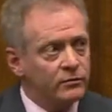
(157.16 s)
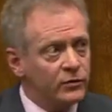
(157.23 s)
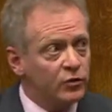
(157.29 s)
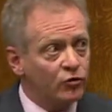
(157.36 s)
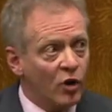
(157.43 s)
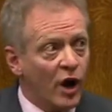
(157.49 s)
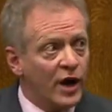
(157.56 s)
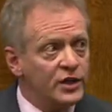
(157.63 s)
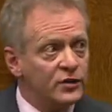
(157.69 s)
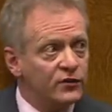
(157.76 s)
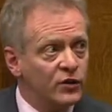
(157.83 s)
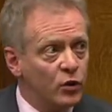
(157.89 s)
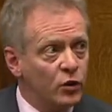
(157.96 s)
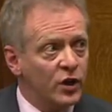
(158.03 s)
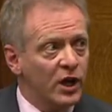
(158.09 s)
the rise
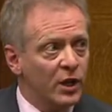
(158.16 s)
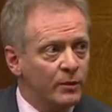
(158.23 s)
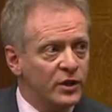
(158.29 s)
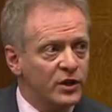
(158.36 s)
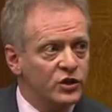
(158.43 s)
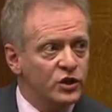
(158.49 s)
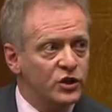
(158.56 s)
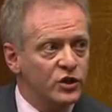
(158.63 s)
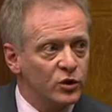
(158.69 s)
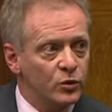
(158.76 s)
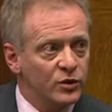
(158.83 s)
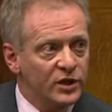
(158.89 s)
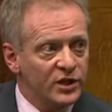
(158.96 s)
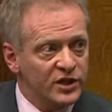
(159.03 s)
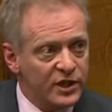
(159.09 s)
of U KIP is to do
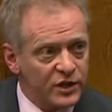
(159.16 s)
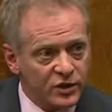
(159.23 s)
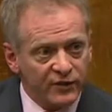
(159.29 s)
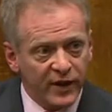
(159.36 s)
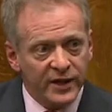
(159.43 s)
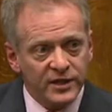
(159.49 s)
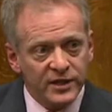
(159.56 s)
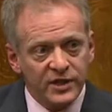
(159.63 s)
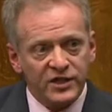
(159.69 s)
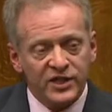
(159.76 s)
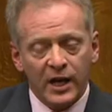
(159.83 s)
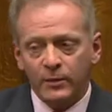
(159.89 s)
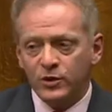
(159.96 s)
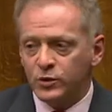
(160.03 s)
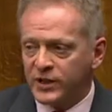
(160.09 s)
with this sense of
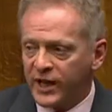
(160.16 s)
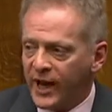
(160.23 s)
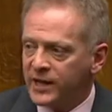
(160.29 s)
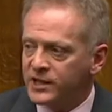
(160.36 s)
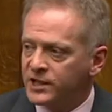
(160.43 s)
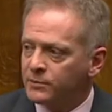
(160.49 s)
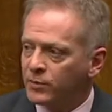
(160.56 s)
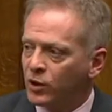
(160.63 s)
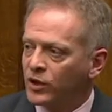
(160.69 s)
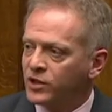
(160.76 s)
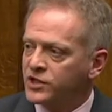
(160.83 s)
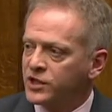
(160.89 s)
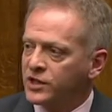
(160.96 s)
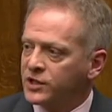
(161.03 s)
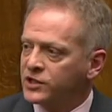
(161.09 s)
anti-establishment,
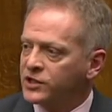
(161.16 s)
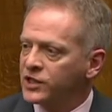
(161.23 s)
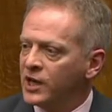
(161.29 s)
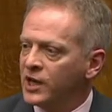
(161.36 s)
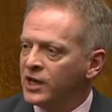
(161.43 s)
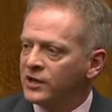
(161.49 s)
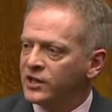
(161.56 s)
anti-politics,